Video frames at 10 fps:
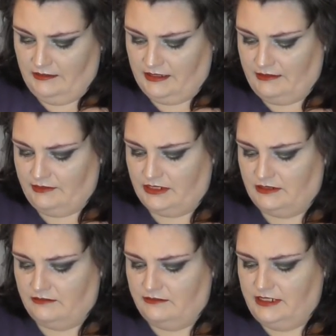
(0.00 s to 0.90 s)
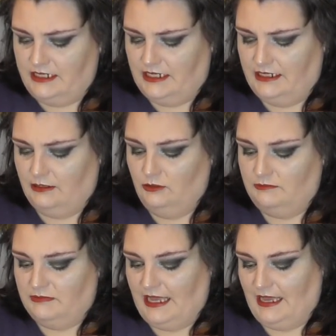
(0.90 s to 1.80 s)
That was a really
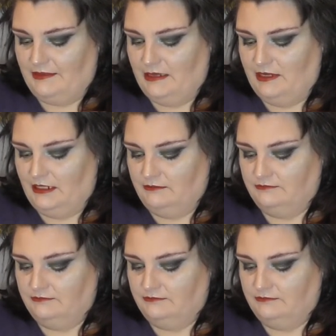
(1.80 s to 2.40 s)
oop out. Ah, there we go.